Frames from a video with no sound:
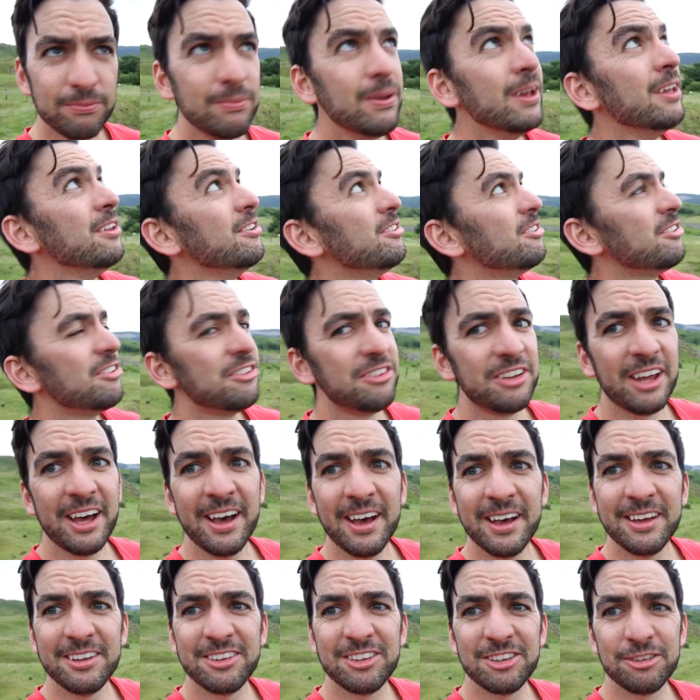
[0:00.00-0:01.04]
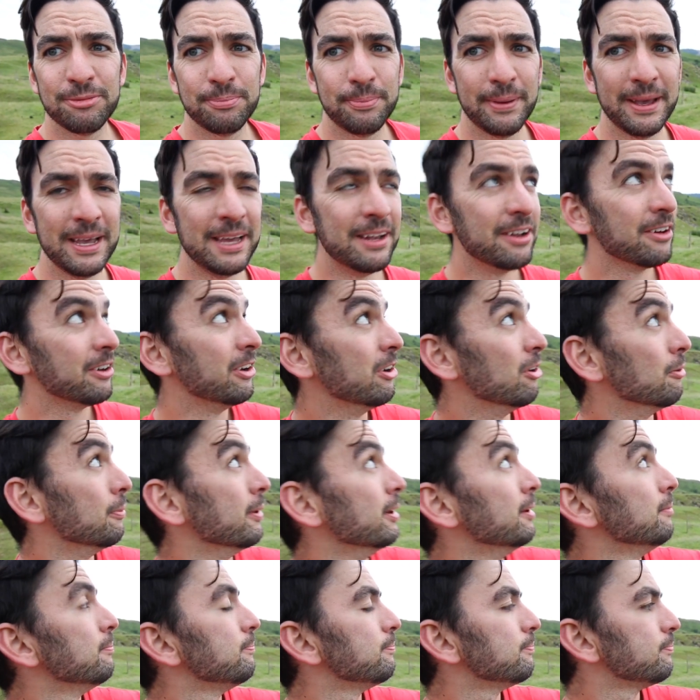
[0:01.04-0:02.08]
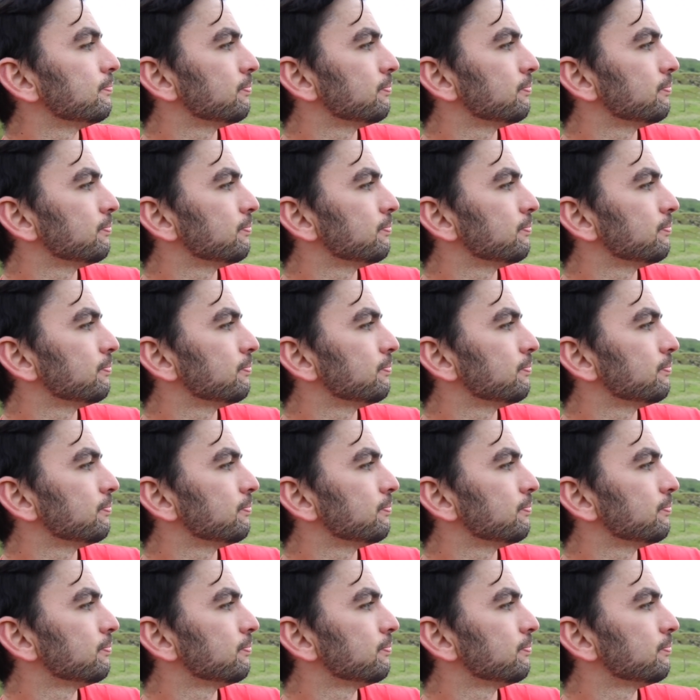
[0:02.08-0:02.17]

It started spitting a little bit,